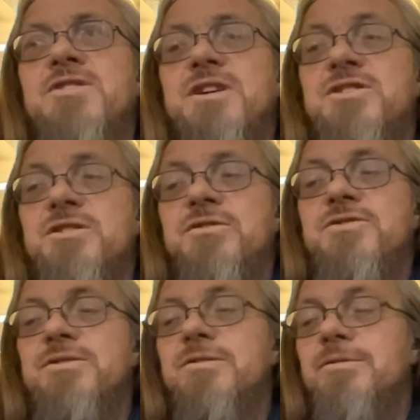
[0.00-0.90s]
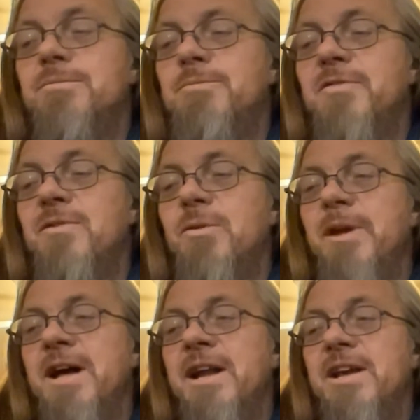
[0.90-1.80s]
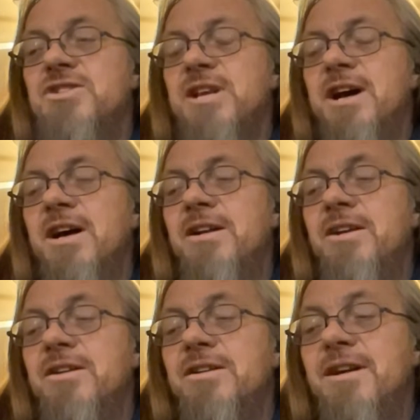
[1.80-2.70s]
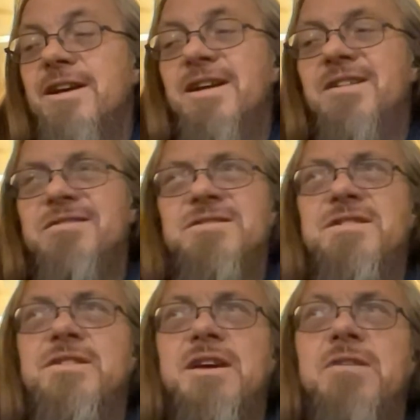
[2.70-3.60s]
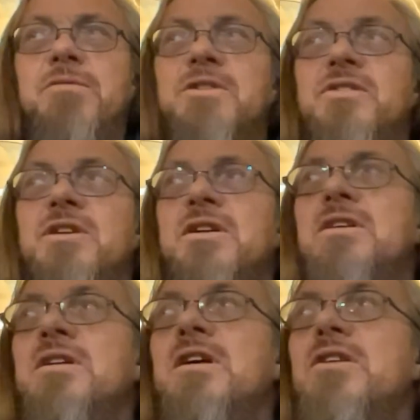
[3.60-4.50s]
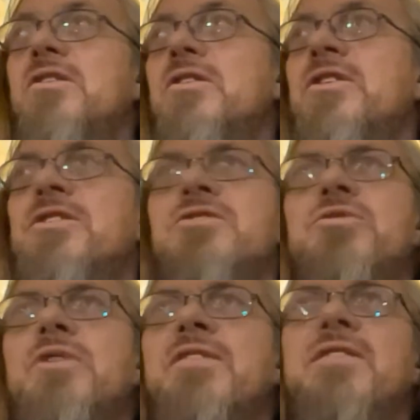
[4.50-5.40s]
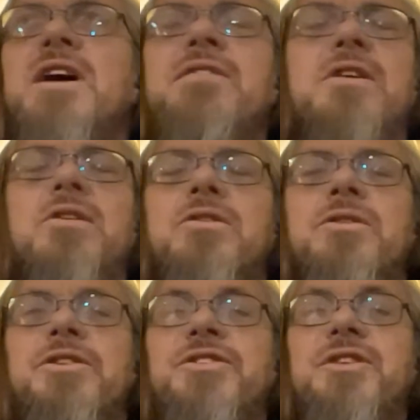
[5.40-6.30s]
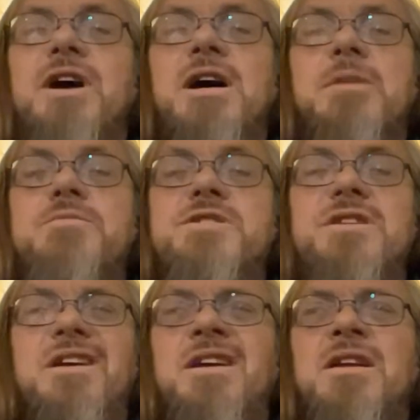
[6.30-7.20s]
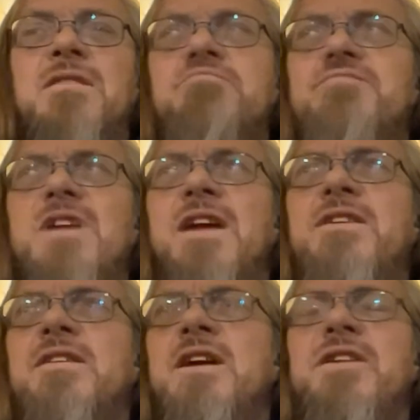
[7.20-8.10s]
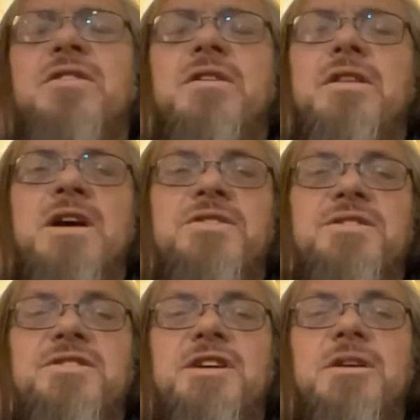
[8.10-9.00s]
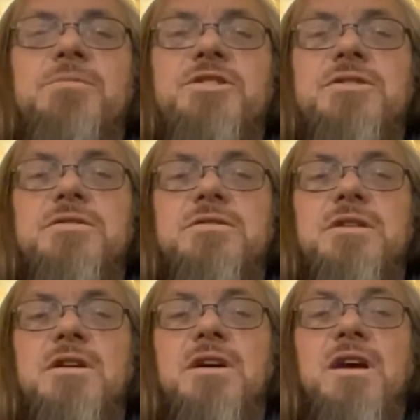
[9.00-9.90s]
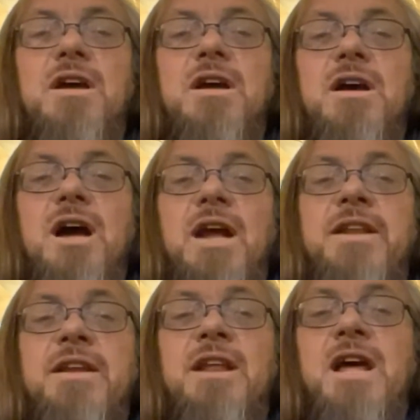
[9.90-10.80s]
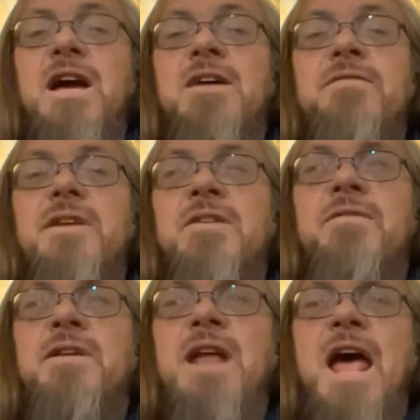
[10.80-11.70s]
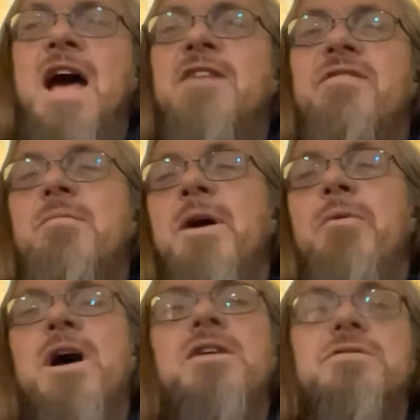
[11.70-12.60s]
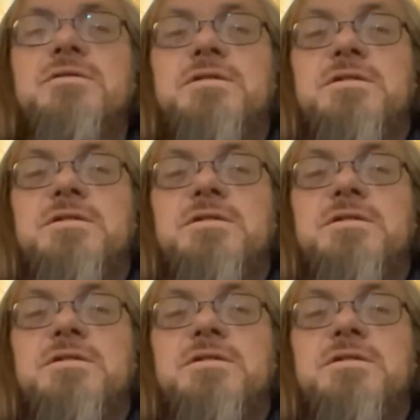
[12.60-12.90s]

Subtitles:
As I told you before we got actually on here, today was 125, 130 stops, and I did 19,000 steps. I didn't have even half of my route